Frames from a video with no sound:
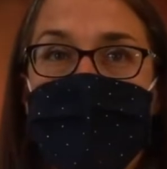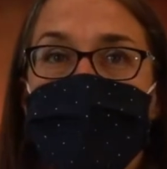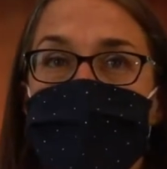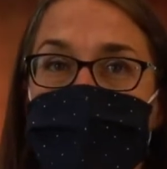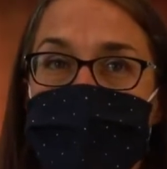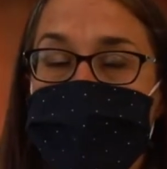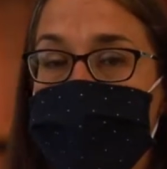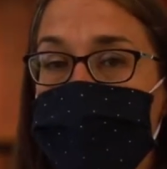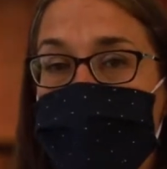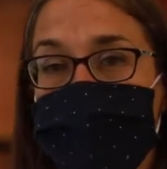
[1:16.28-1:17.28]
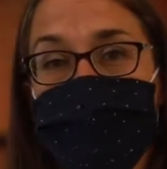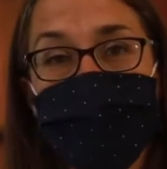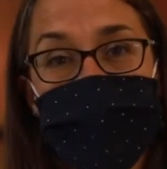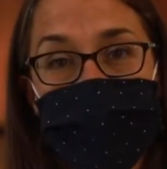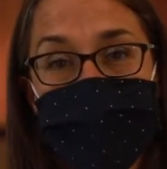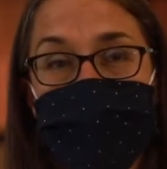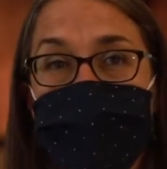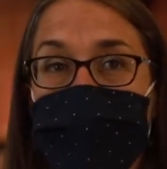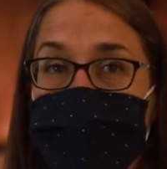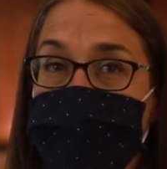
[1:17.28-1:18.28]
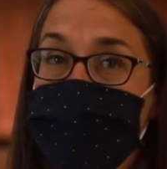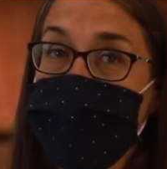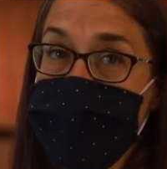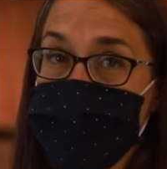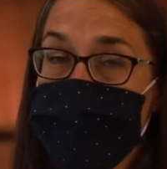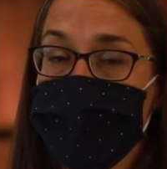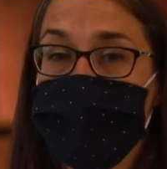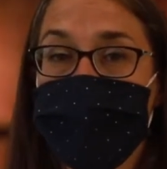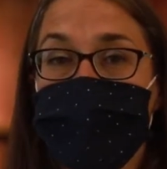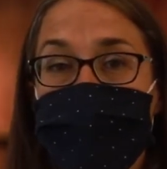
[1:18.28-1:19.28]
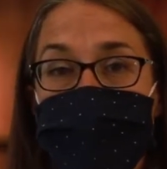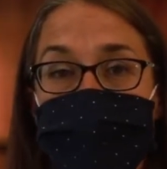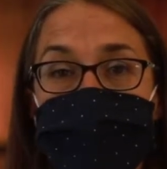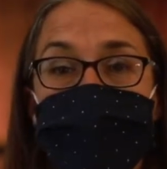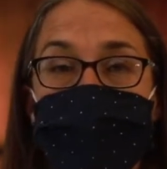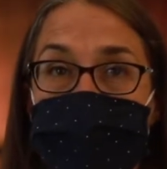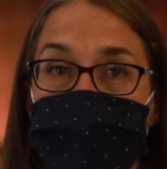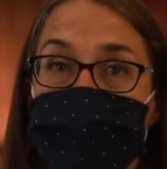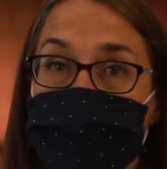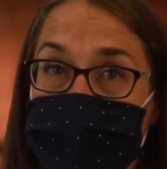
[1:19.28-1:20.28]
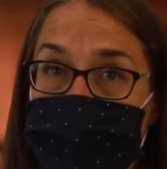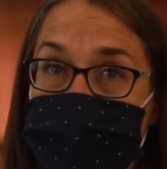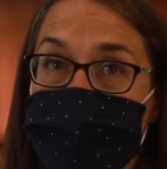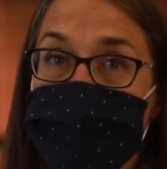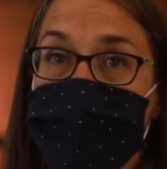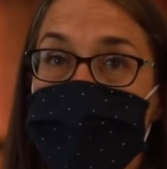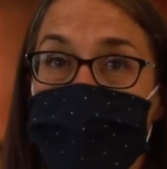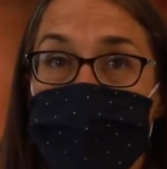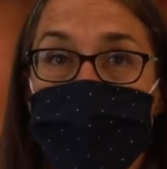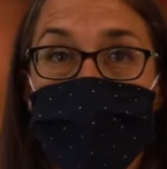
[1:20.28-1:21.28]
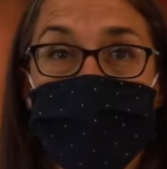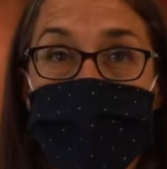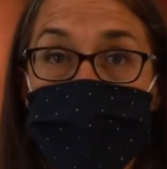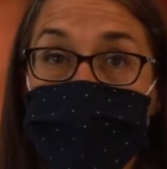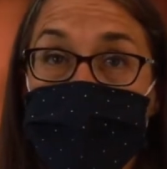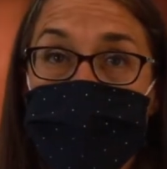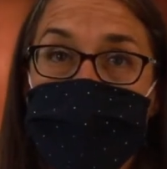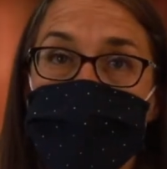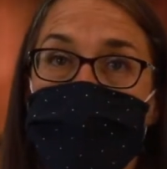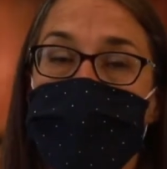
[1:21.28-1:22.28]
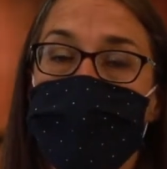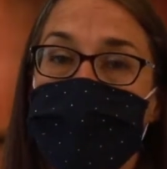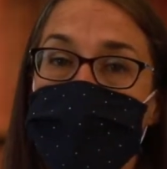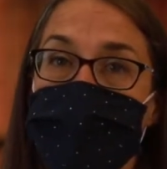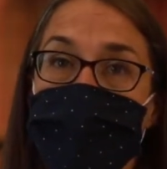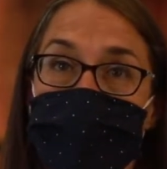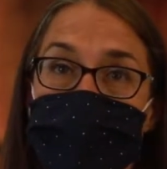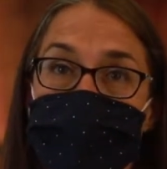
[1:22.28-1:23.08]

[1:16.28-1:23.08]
So today we have defined the Quality Enhancement Plan as collaborative learning. So collaborative learning is whenever we join